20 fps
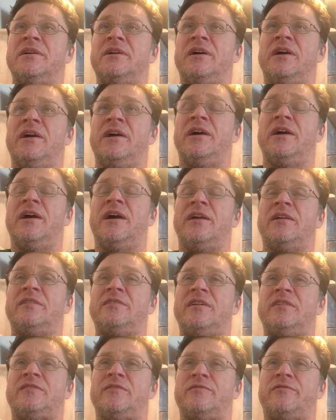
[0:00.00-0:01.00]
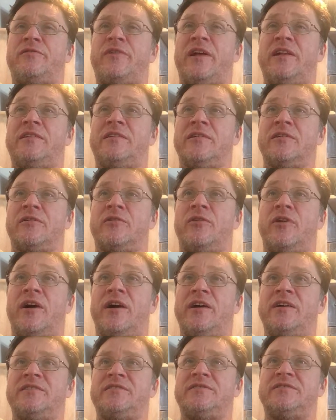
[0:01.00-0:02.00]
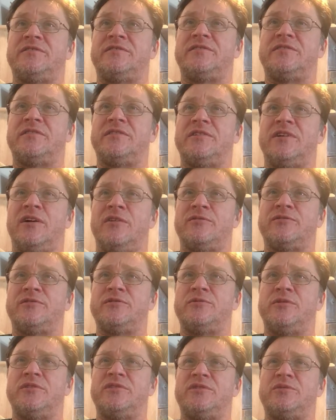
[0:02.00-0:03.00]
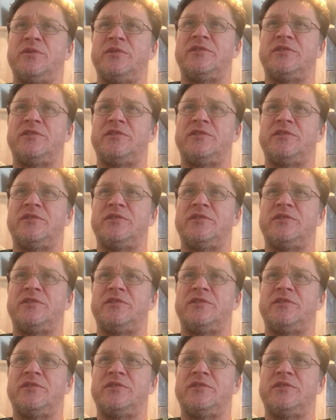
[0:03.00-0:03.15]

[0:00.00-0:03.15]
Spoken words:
And I did some Feldenkrais afterwards,